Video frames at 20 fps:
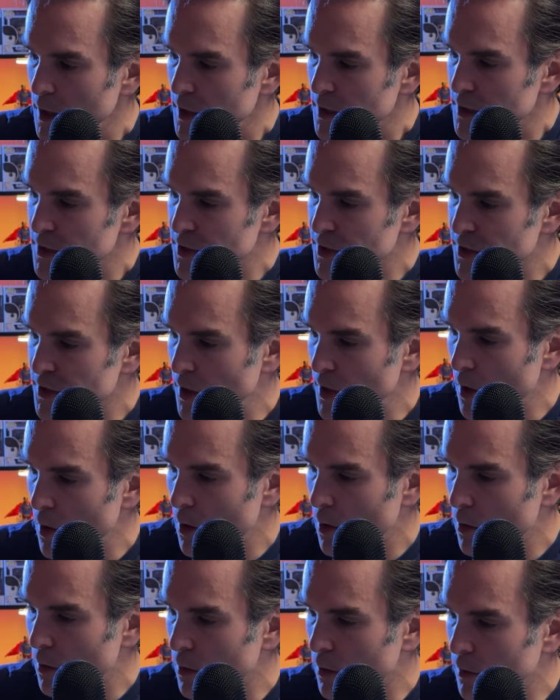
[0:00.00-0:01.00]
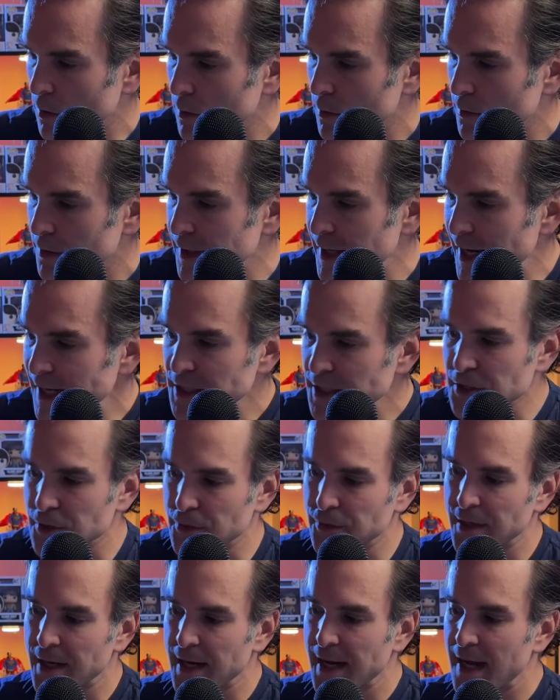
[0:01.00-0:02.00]
So the next suit
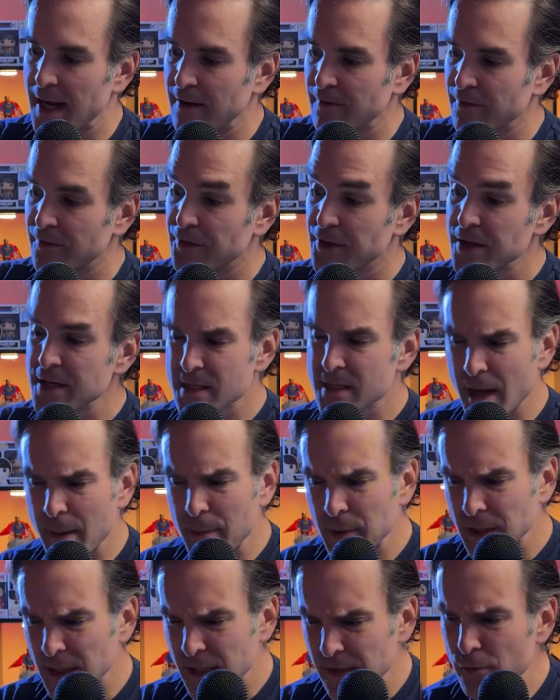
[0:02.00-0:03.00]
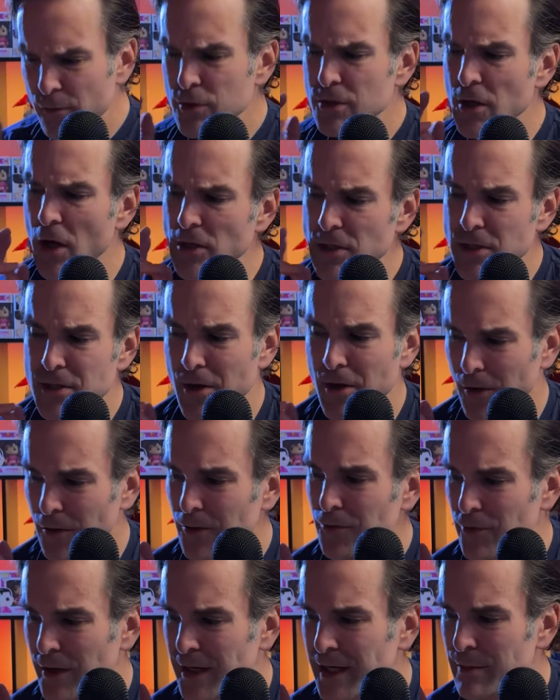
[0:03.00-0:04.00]
that I have, this I believe was also
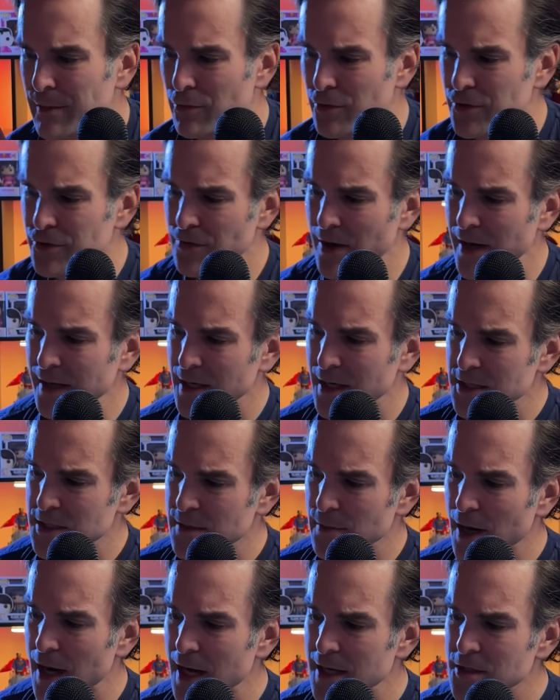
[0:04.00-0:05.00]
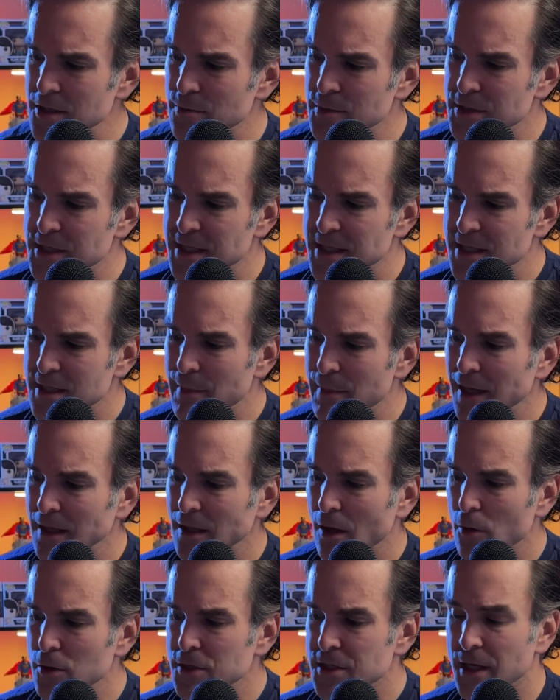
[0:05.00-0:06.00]
Ricky Brucherad Custom Costumes. This is my
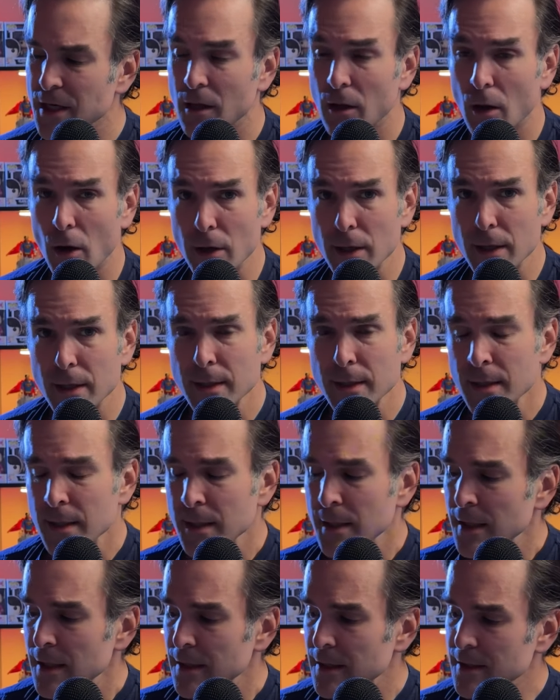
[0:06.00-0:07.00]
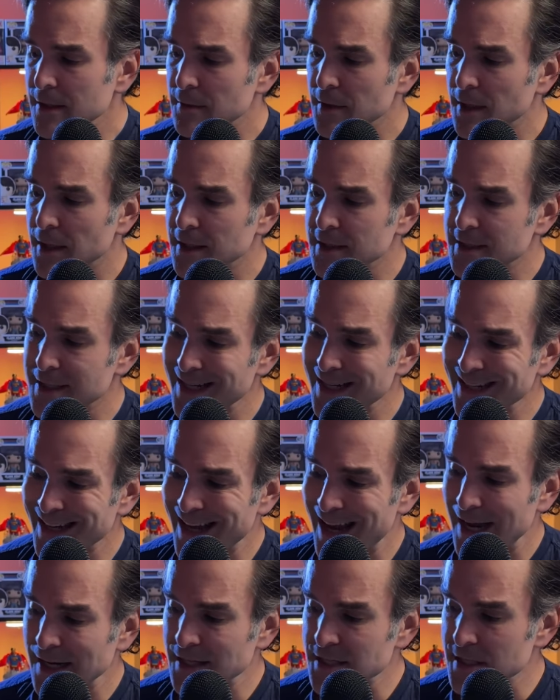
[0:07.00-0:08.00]
Lois and Clark Dean
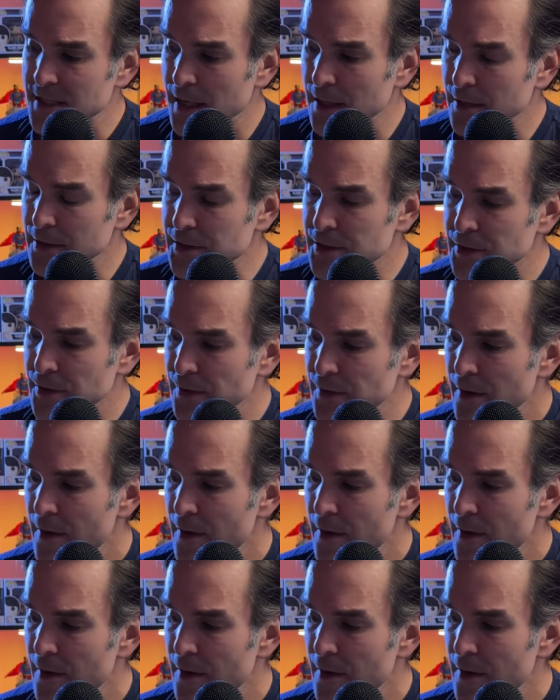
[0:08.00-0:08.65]
Cain style suit.